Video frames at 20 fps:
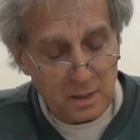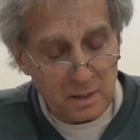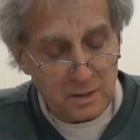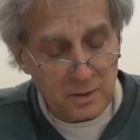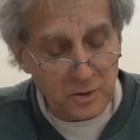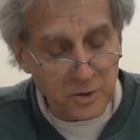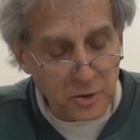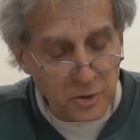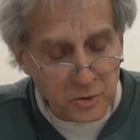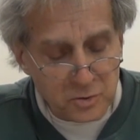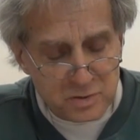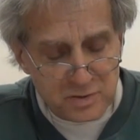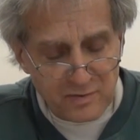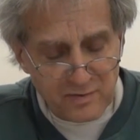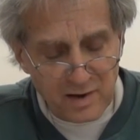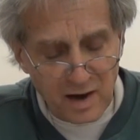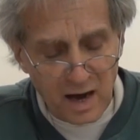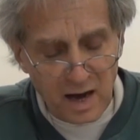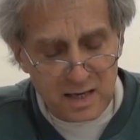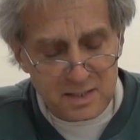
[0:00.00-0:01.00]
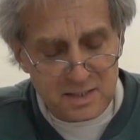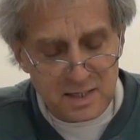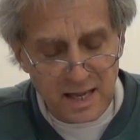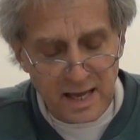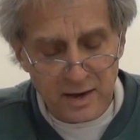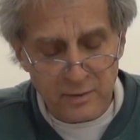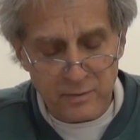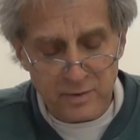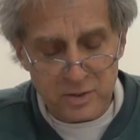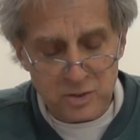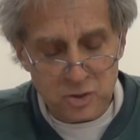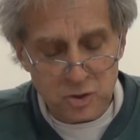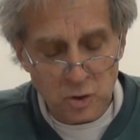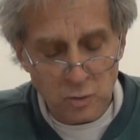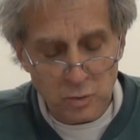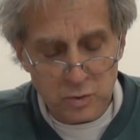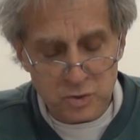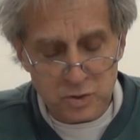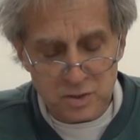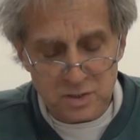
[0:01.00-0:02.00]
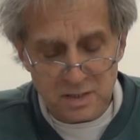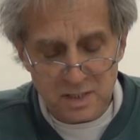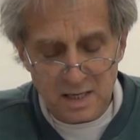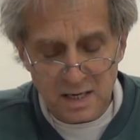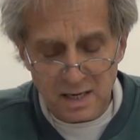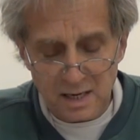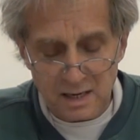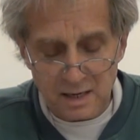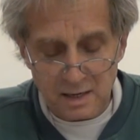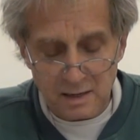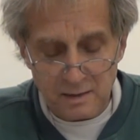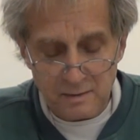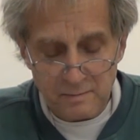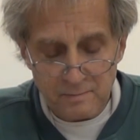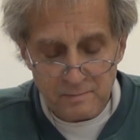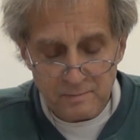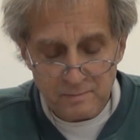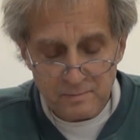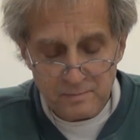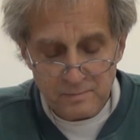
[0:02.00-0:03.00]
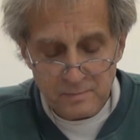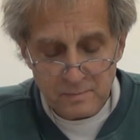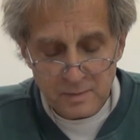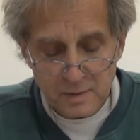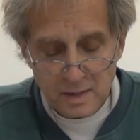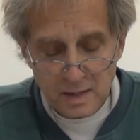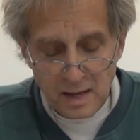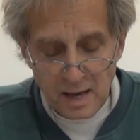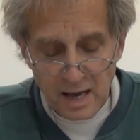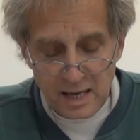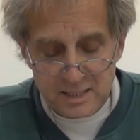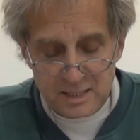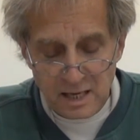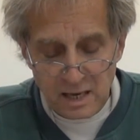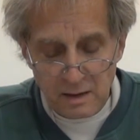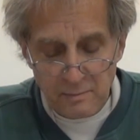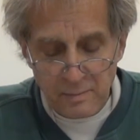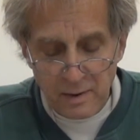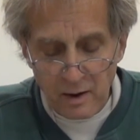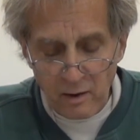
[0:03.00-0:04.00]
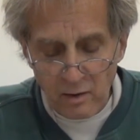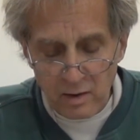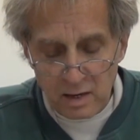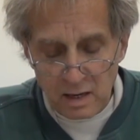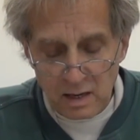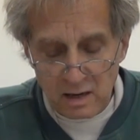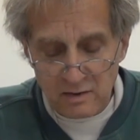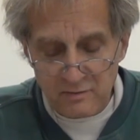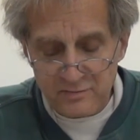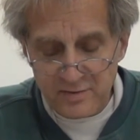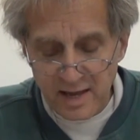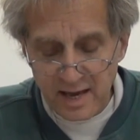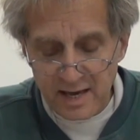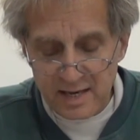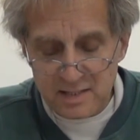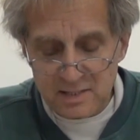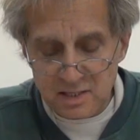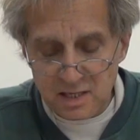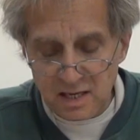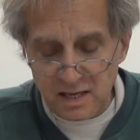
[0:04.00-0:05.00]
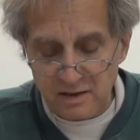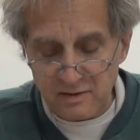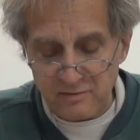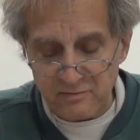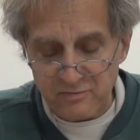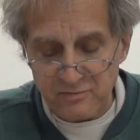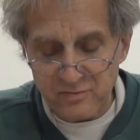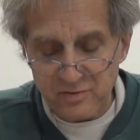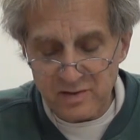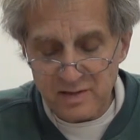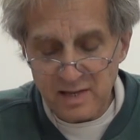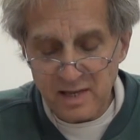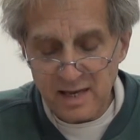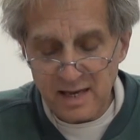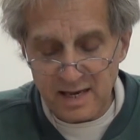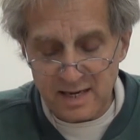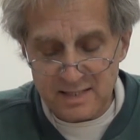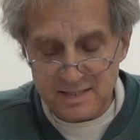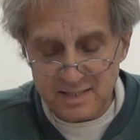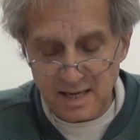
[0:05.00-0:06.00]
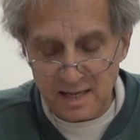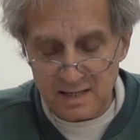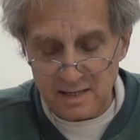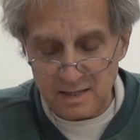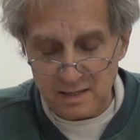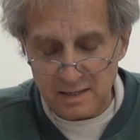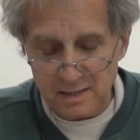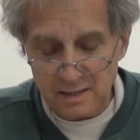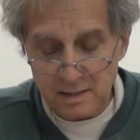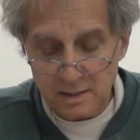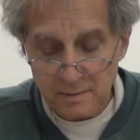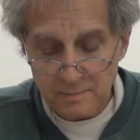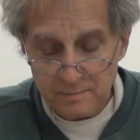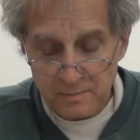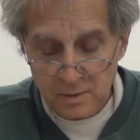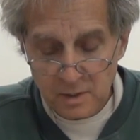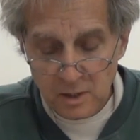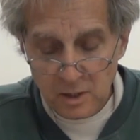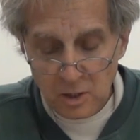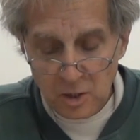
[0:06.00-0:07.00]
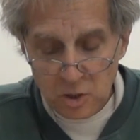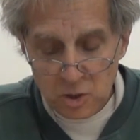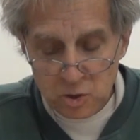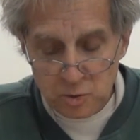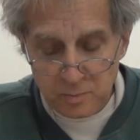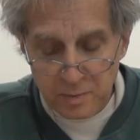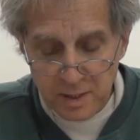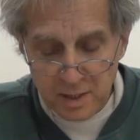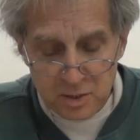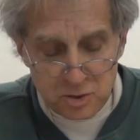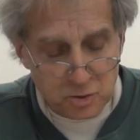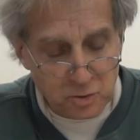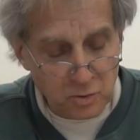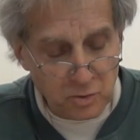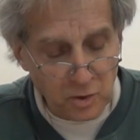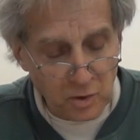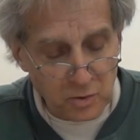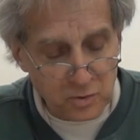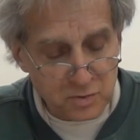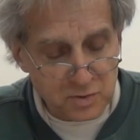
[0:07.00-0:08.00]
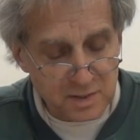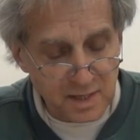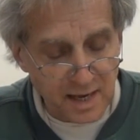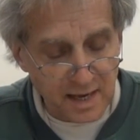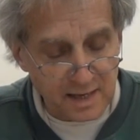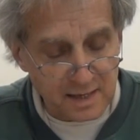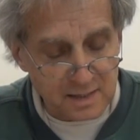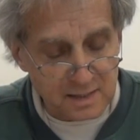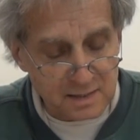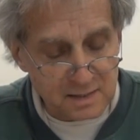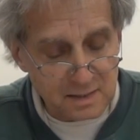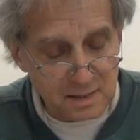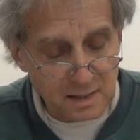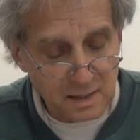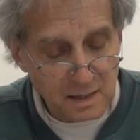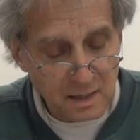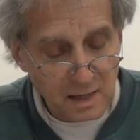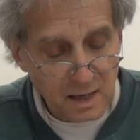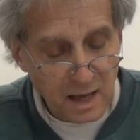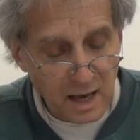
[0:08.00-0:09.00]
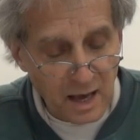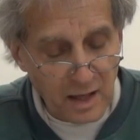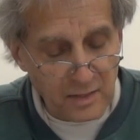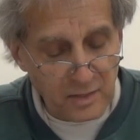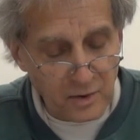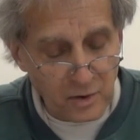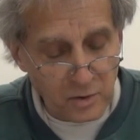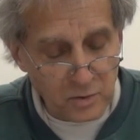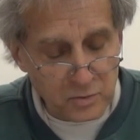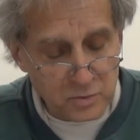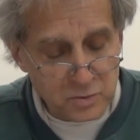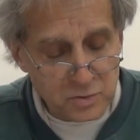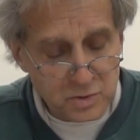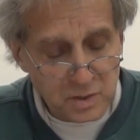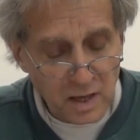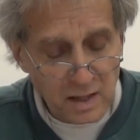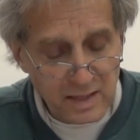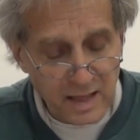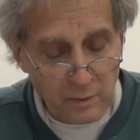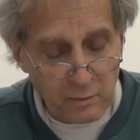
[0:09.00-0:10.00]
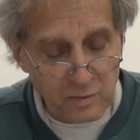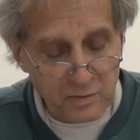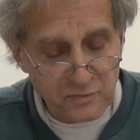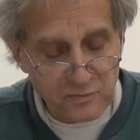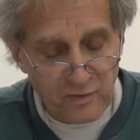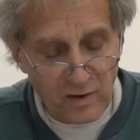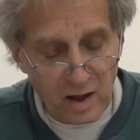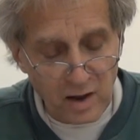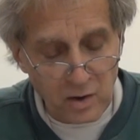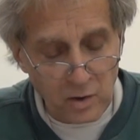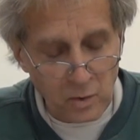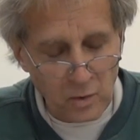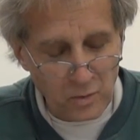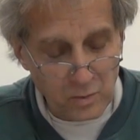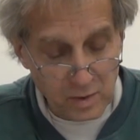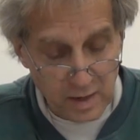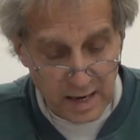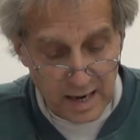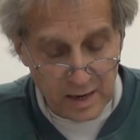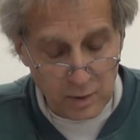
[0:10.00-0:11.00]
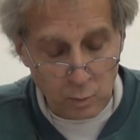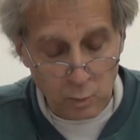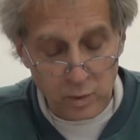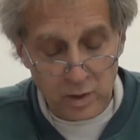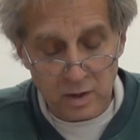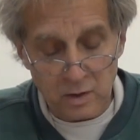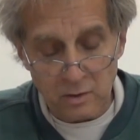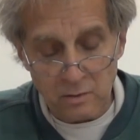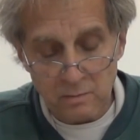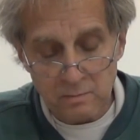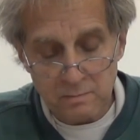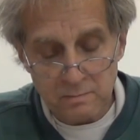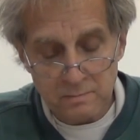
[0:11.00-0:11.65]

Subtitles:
The use of God's language, which is key, as a parallel of days lived, extended, speaks to those days and those that would follow and will.